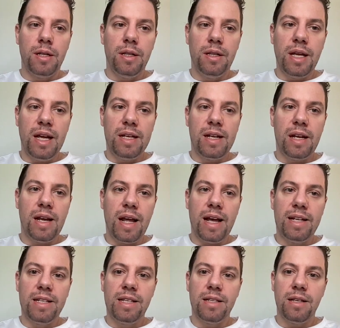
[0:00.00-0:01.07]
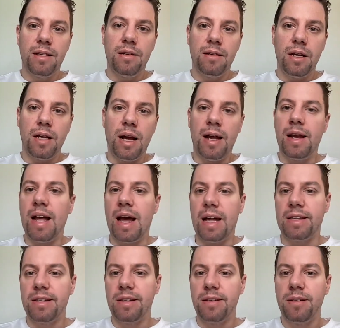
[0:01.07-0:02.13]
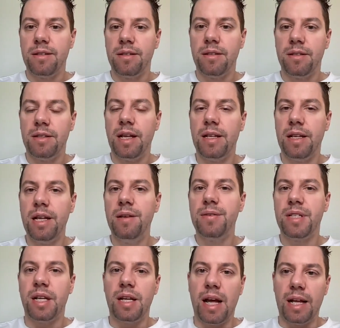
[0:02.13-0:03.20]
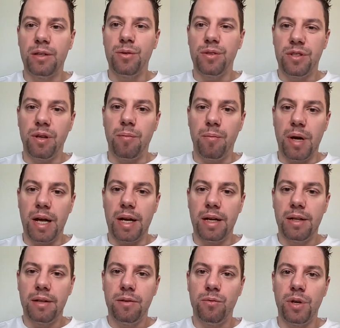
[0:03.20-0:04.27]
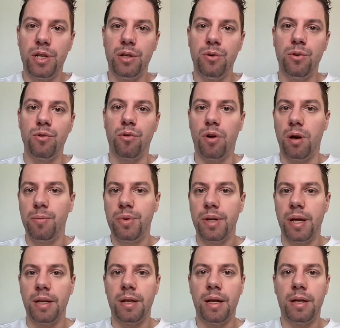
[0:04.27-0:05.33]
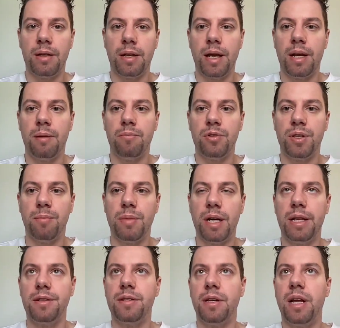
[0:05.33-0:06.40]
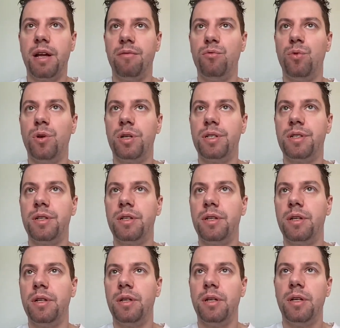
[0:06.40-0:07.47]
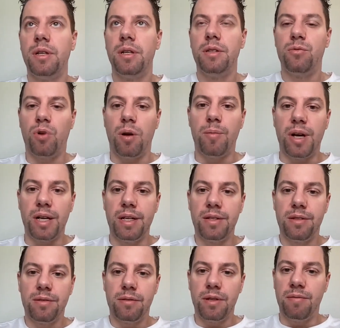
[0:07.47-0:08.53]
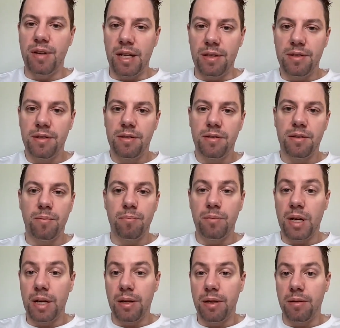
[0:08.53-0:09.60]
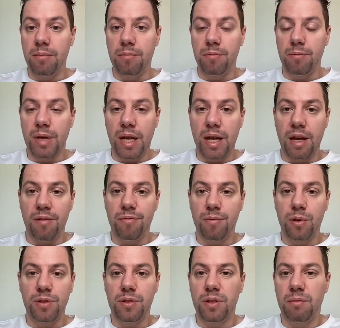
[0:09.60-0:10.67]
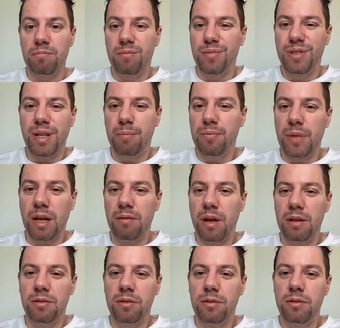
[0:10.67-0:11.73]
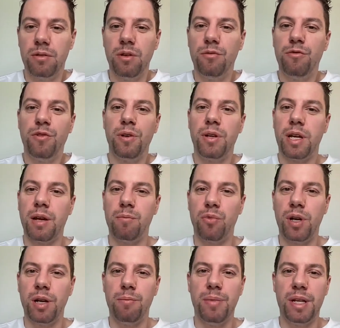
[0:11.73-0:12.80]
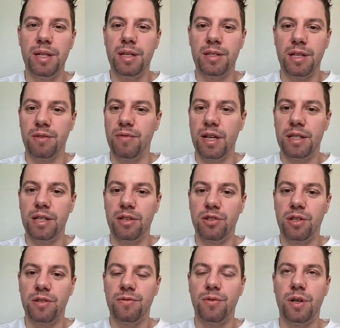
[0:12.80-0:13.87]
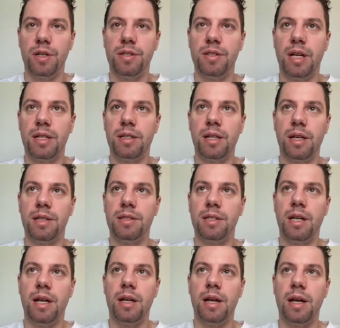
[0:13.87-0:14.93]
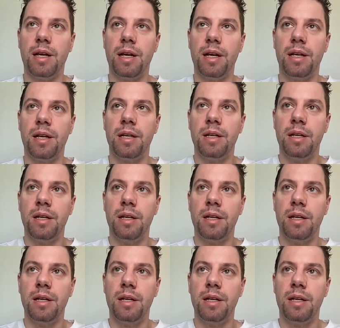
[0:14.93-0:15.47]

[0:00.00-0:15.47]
that led a lot, that leaves a lot to somebody when you grow up. And then again, somebody's gonna have worse traumatic events. Somebody might have, because I, I don't feel like I'm really being disadvantaged as far as that. Like it's not like I